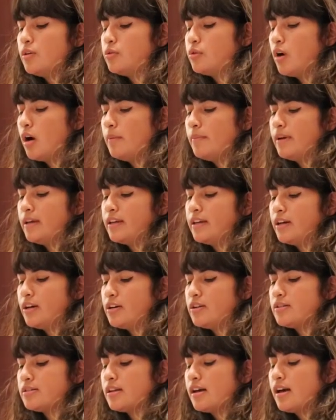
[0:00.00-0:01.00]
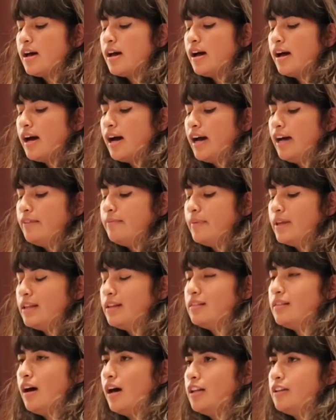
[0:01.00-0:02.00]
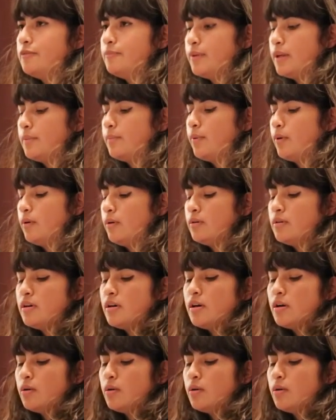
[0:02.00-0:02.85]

Throughout my years, I have met a lot of people